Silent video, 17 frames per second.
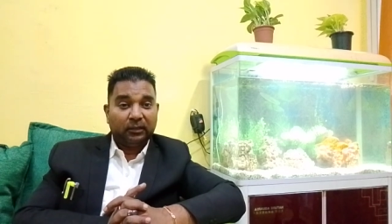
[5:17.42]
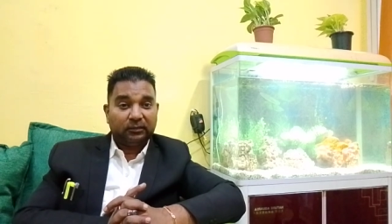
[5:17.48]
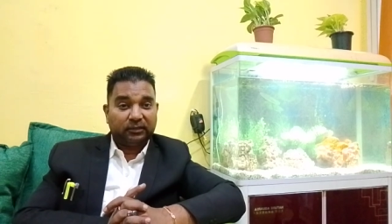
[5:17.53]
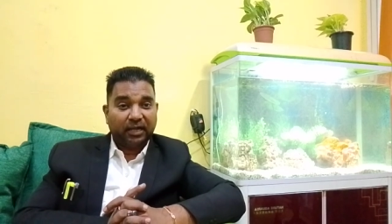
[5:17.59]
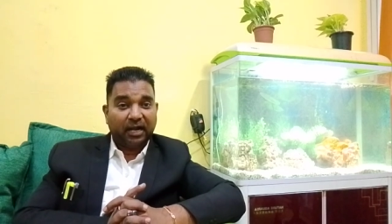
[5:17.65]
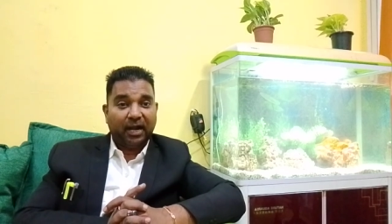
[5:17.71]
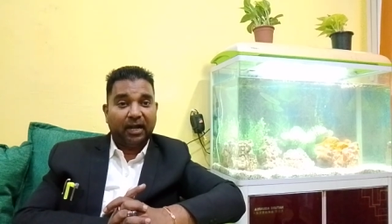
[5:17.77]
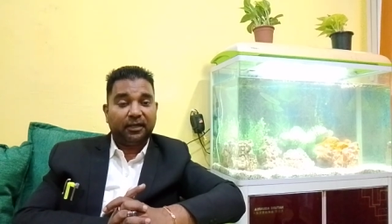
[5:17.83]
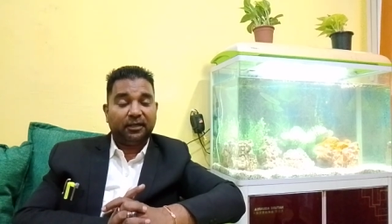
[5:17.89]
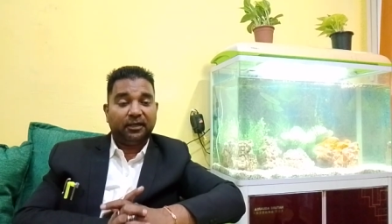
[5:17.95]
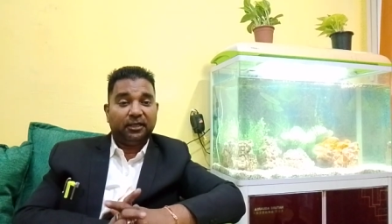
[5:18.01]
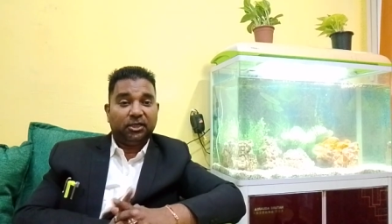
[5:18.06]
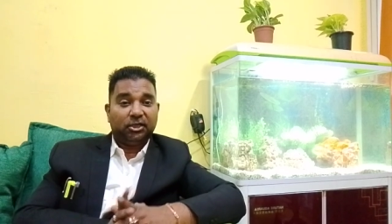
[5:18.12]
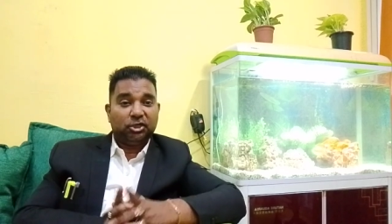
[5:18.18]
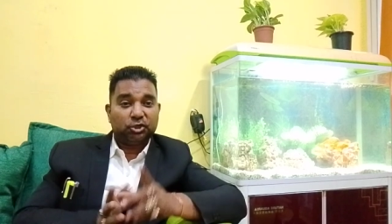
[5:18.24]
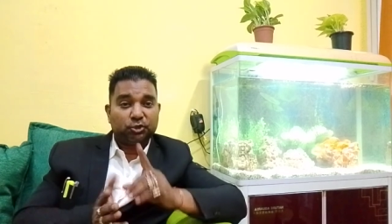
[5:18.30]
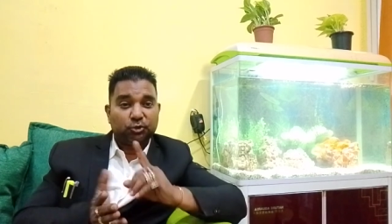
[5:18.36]
that
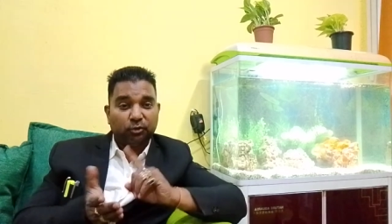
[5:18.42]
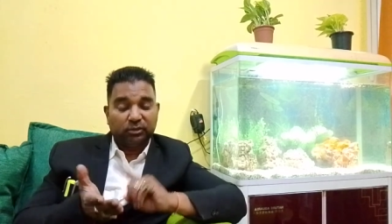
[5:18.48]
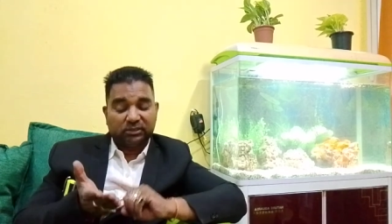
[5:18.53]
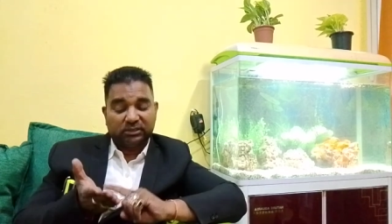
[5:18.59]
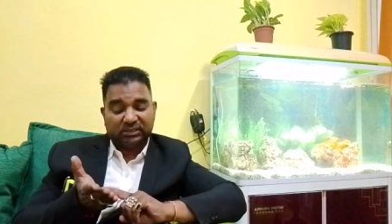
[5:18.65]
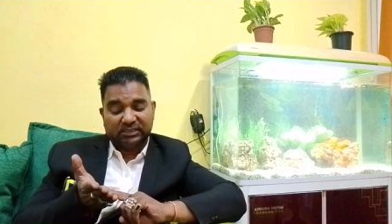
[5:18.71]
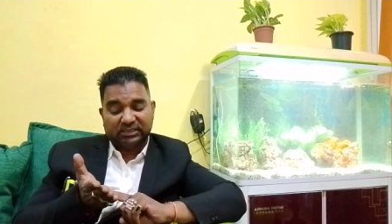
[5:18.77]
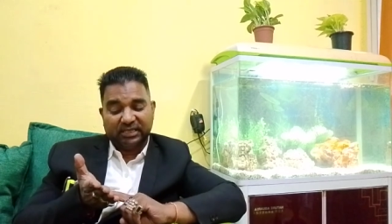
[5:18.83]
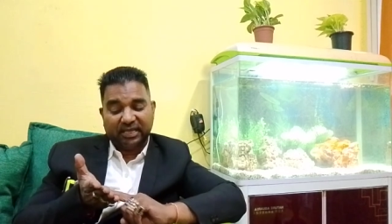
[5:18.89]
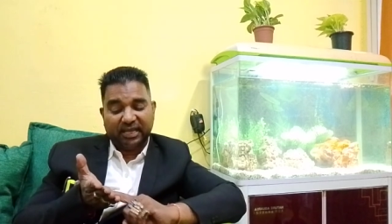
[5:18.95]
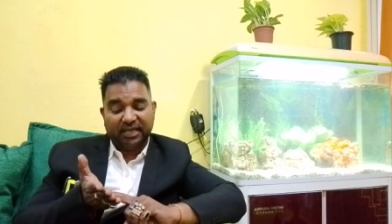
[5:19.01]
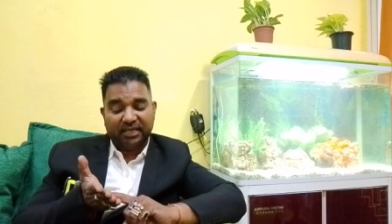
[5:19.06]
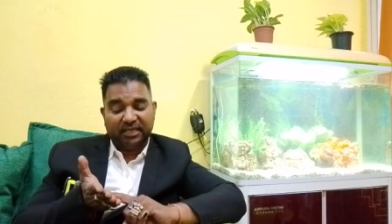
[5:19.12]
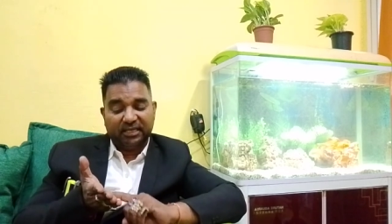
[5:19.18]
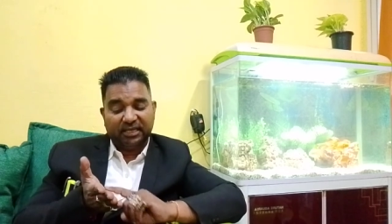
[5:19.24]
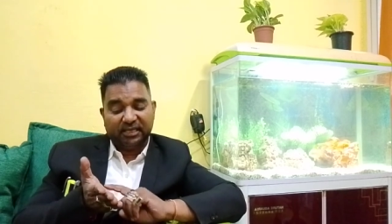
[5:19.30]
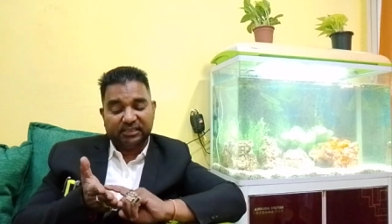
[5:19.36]
you should
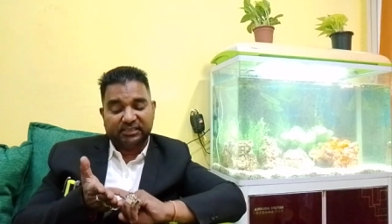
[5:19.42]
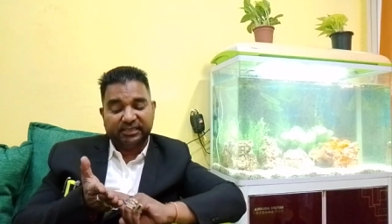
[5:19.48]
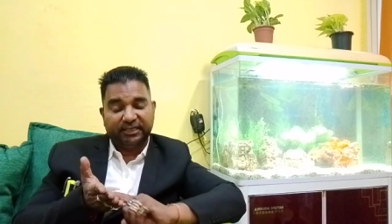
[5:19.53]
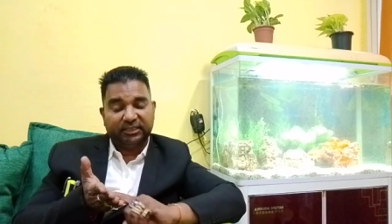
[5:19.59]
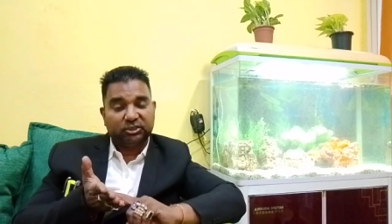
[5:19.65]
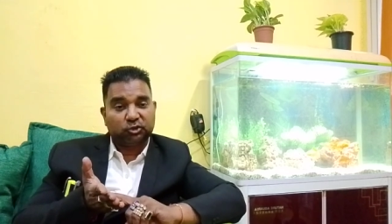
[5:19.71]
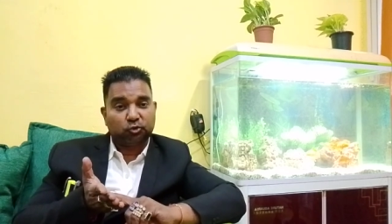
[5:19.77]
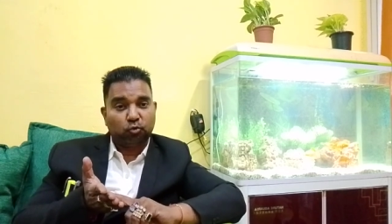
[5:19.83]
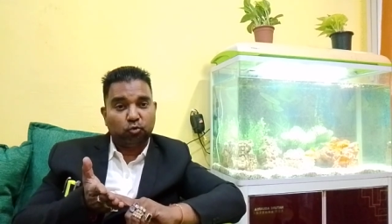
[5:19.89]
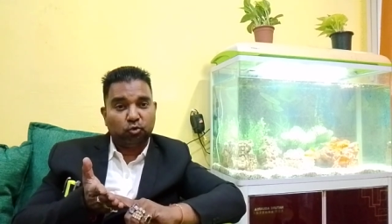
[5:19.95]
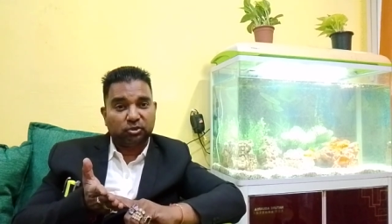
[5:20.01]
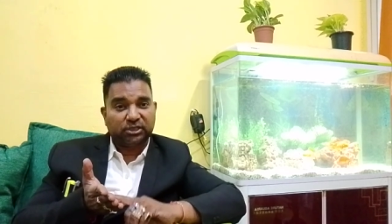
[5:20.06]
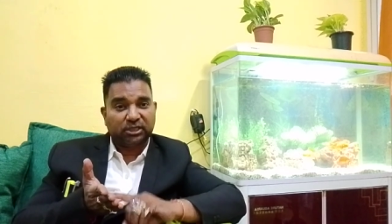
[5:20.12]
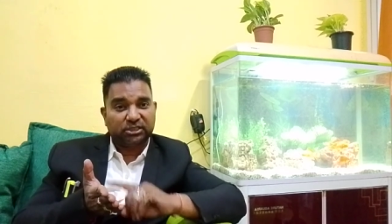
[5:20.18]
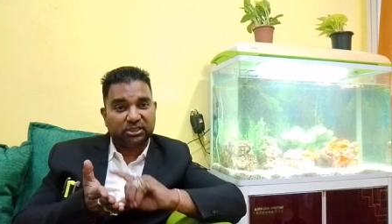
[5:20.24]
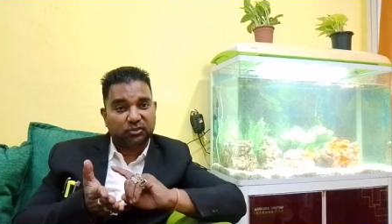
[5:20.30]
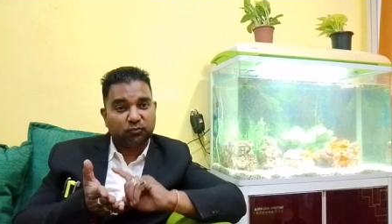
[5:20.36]
say yes, it's true to
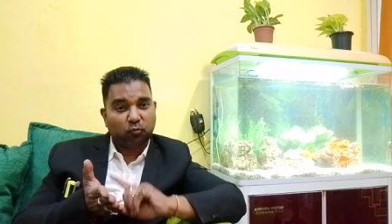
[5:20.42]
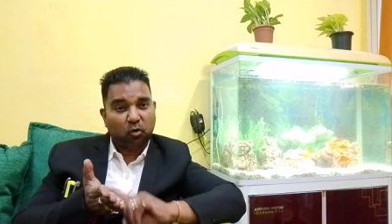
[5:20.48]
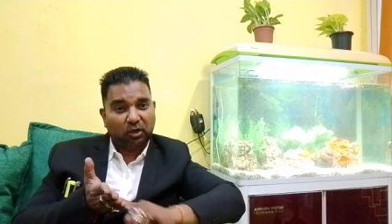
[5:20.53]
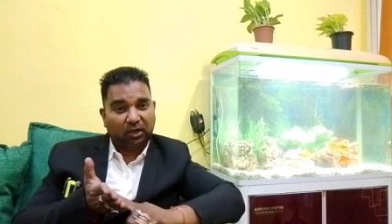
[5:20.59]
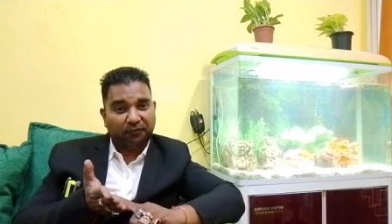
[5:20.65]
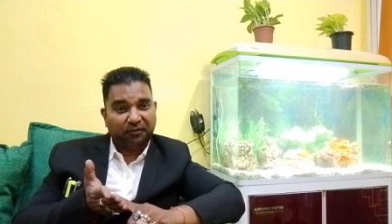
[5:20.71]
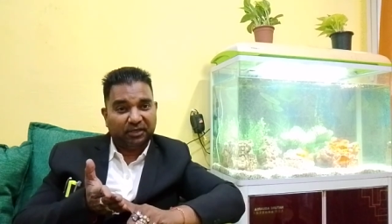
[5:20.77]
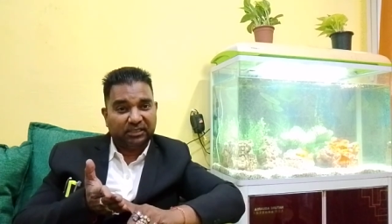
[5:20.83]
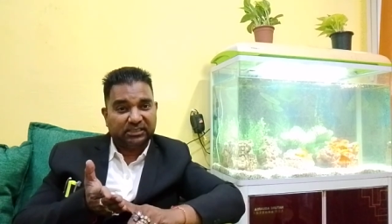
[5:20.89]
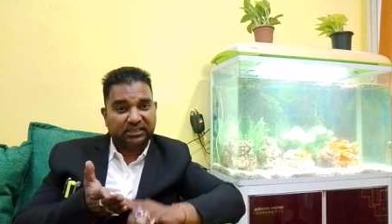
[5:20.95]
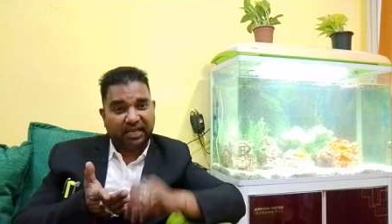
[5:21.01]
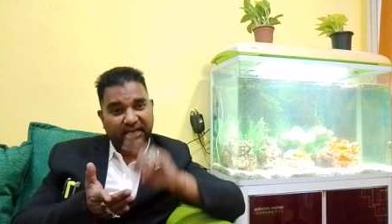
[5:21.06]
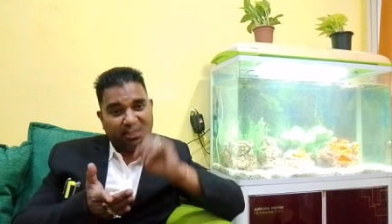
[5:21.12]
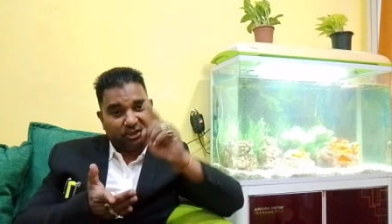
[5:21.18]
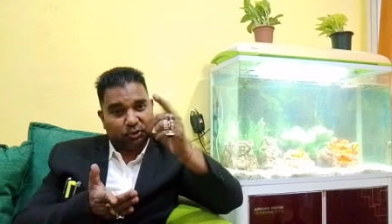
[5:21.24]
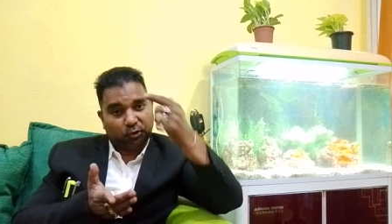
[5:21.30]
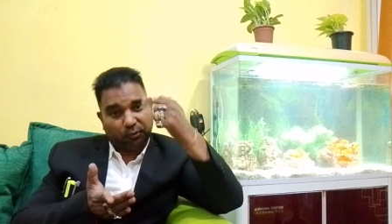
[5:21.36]
suggest whatever he's
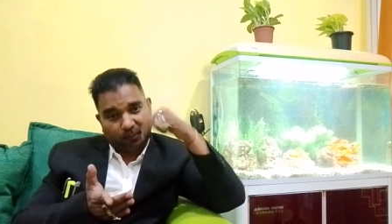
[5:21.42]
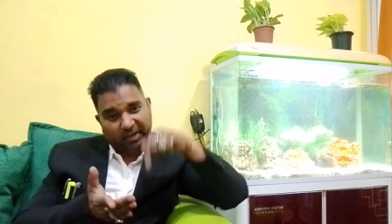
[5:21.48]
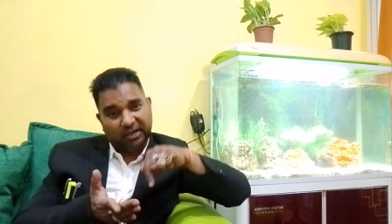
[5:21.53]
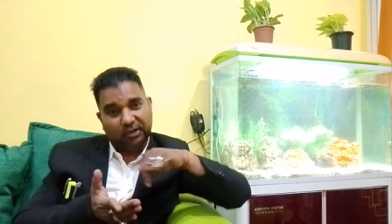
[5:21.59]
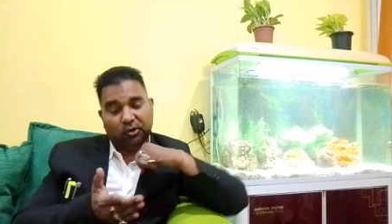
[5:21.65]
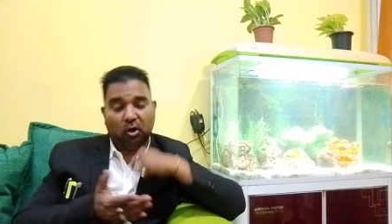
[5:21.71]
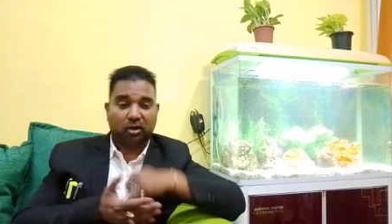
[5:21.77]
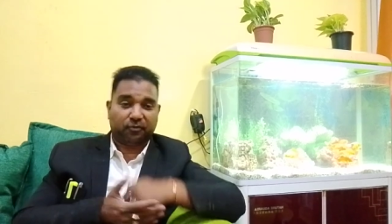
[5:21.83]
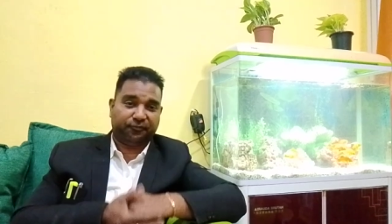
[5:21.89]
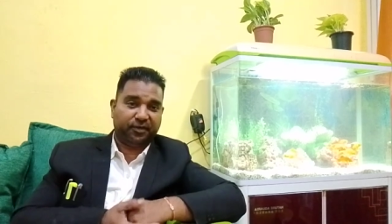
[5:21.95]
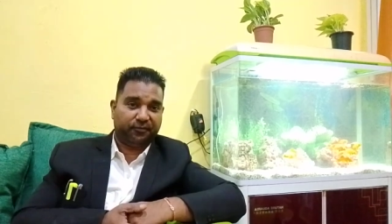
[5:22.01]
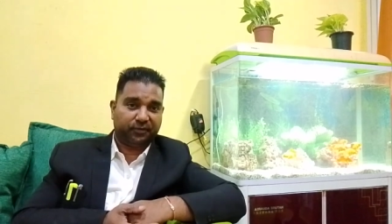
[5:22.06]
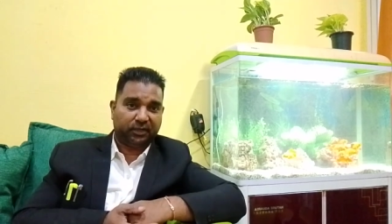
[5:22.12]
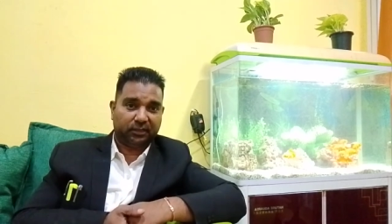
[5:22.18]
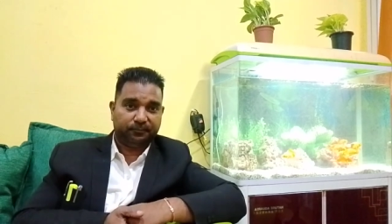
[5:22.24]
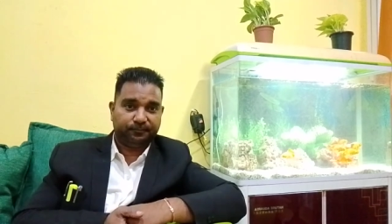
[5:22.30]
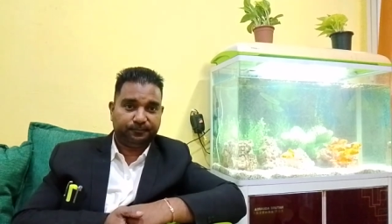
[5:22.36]
saying, it should be in your
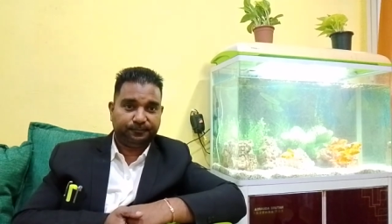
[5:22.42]
favor.